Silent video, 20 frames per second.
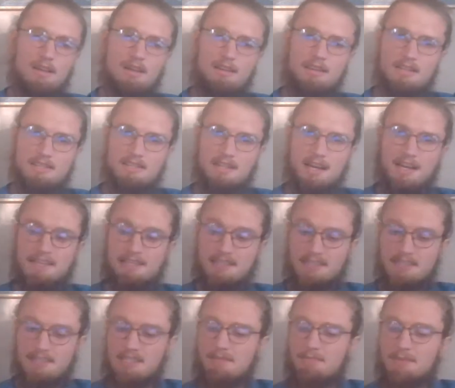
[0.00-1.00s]
The signs
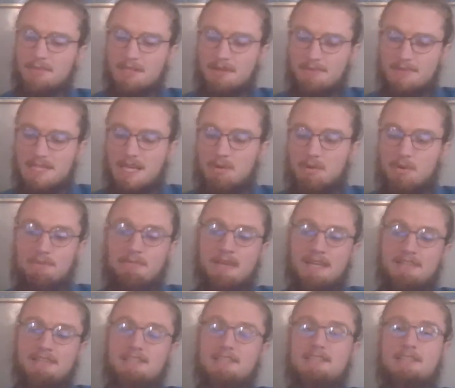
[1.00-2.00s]
and symptoms that we
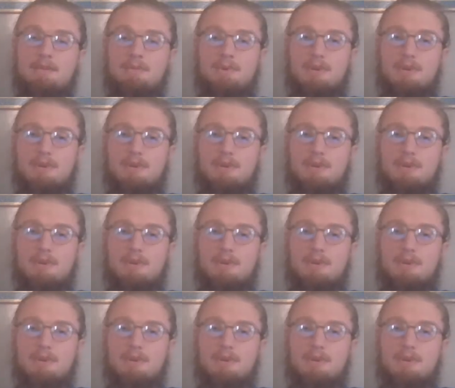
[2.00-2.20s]
may see